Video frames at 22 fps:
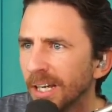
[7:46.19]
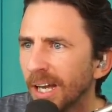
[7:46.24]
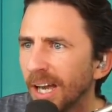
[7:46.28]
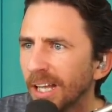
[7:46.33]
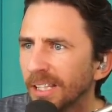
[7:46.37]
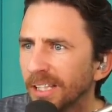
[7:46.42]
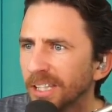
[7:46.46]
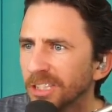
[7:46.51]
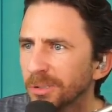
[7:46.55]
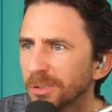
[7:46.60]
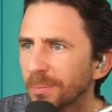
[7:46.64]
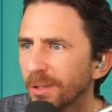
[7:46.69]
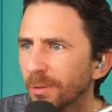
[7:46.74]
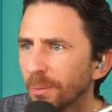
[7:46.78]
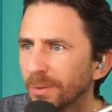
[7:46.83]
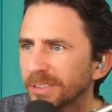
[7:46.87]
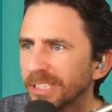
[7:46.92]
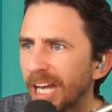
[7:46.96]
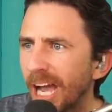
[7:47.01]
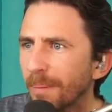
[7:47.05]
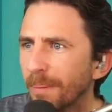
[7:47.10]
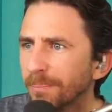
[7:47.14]
Elizabeth
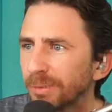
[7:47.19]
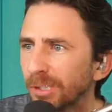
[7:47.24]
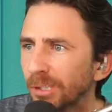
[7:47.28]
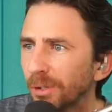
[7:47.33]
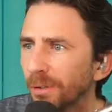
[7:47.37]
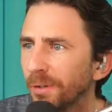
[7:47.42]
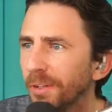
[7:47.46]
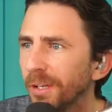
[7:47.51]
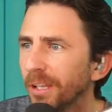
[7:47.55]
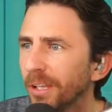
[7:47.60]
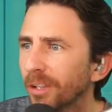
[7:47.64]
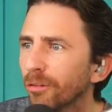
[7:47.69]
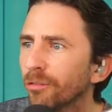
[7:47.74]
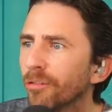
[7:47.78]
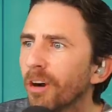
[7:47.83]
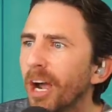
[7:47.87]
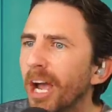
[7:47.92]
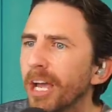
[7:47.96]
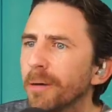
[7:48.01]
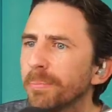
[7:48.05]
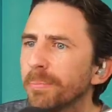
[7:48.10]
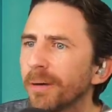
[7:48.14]
was absolutely in the
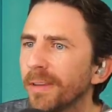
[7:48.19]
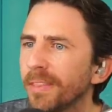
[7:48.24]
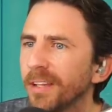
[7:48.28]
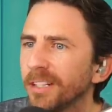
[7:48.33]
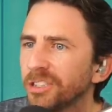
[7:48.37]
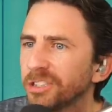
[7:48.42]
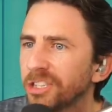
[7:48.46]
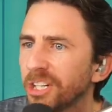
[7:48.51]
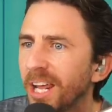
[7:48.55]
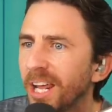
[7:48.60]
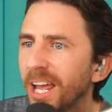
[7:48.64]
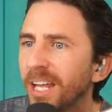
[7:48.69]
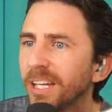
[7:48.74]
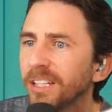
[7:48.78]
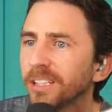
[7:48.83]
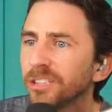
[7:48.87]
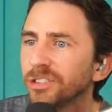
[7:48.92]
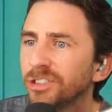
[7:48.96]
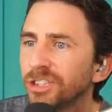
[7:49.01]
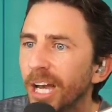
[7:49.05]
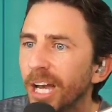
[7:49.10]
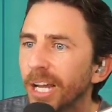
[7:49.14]
right, but I think
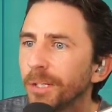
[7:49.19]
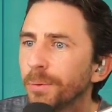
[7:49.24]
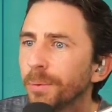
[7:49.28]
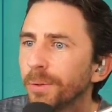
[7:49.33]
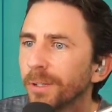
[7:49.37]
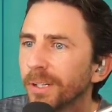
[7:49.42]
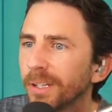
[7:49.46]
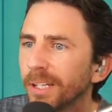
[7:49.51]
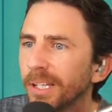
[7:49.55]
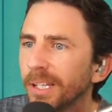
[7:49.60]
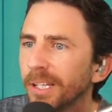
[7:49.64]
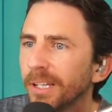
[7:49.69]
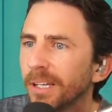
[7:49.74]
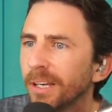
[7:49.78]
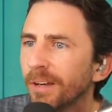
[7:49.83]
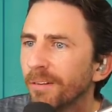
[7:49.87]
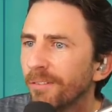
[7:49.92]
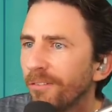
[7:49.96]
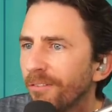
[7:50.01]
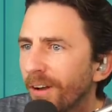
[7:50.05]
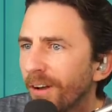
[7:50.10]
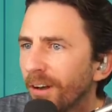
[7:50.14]
Shanae genuinely
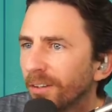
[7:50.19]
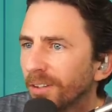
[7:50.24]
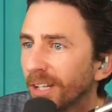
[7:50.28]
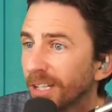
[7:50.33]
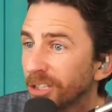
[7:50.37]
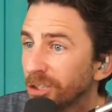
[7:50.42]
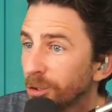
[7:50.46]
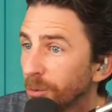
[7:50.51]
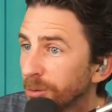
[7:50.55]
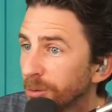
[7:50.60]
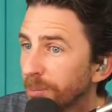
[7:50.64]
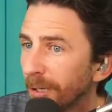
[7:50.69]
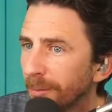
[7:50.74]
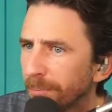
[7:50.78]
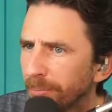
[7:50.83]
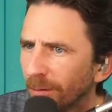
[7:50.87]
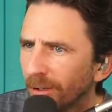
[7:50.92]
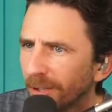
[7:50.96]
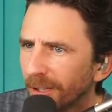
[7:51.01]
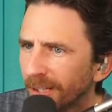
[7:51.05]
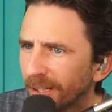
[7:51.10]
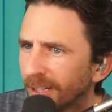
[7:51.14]
felt like she was being
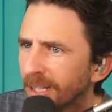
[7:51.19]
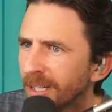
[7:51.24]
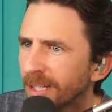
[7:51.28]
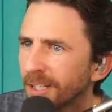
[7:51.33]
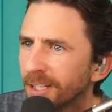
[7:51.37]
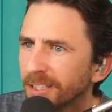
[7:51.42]
bullied.